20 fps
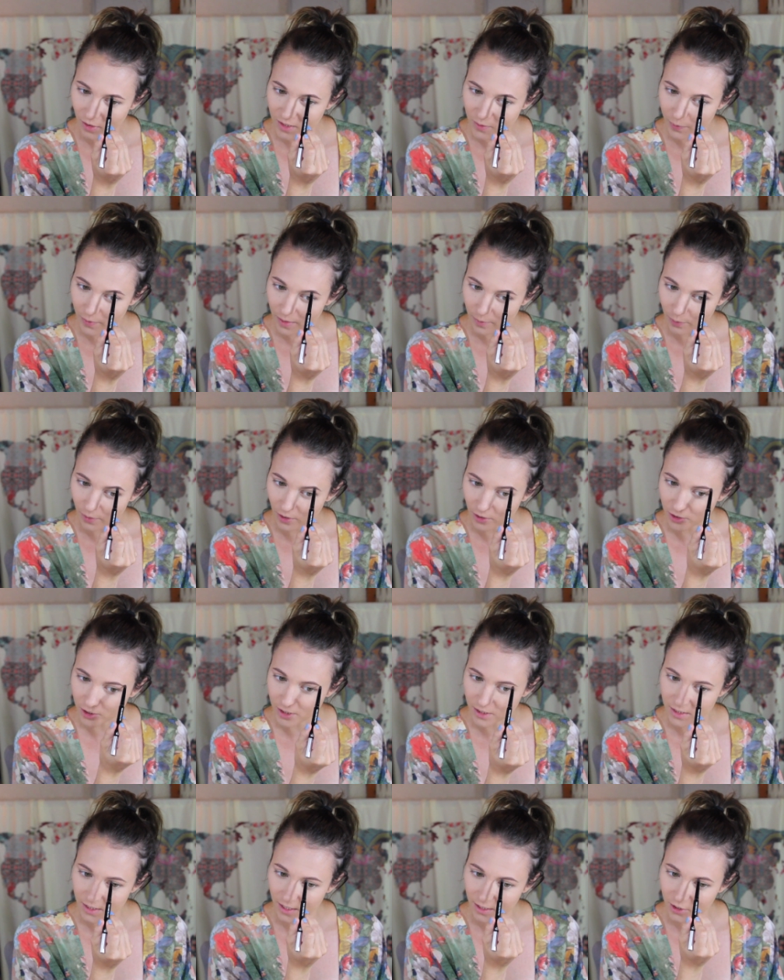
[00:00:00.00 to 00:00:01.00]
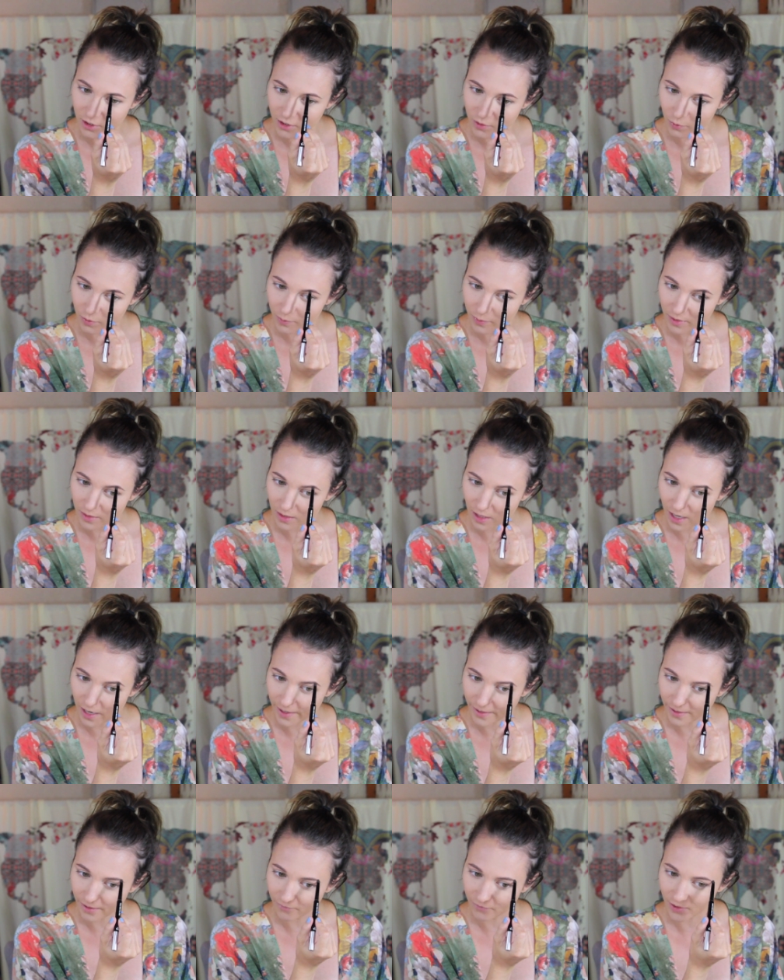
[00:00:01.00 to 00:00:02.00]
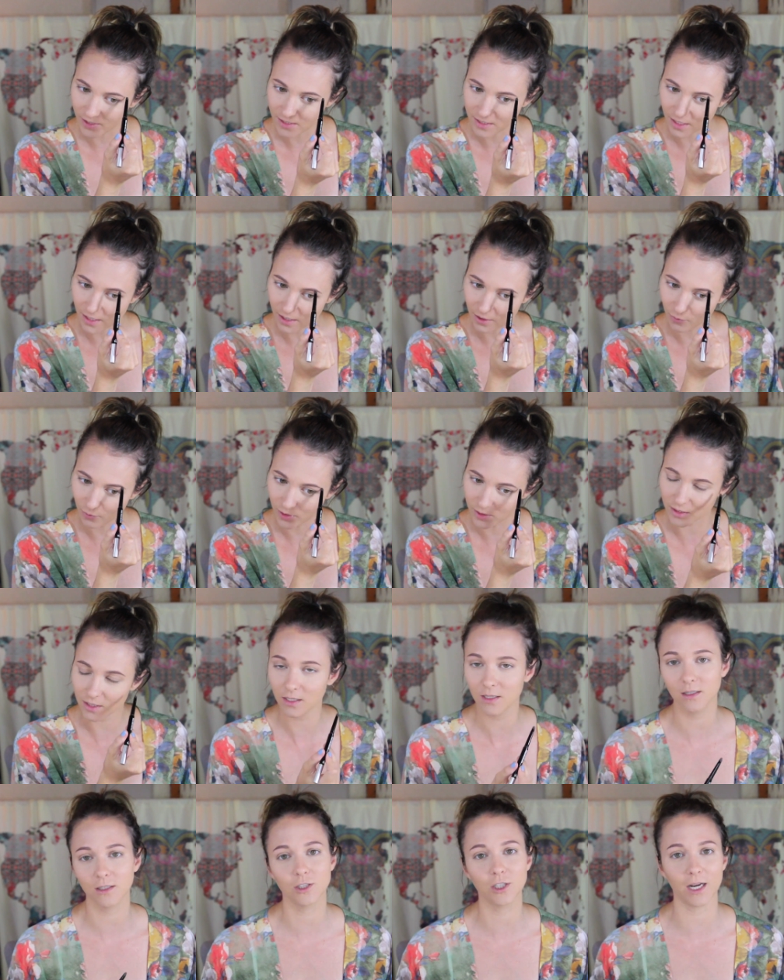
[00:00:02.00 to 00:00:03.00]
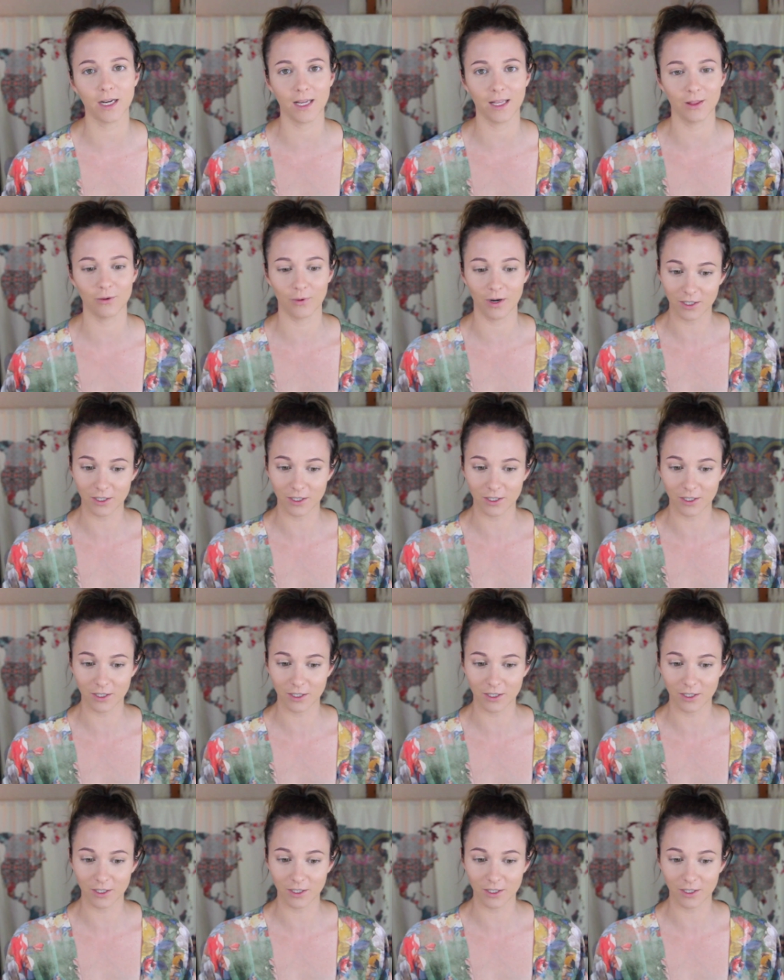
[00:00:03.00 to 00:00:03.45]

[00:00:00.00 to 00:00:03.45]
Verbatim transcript: what's being purchased. I just would be lying if I said I wasn't checking the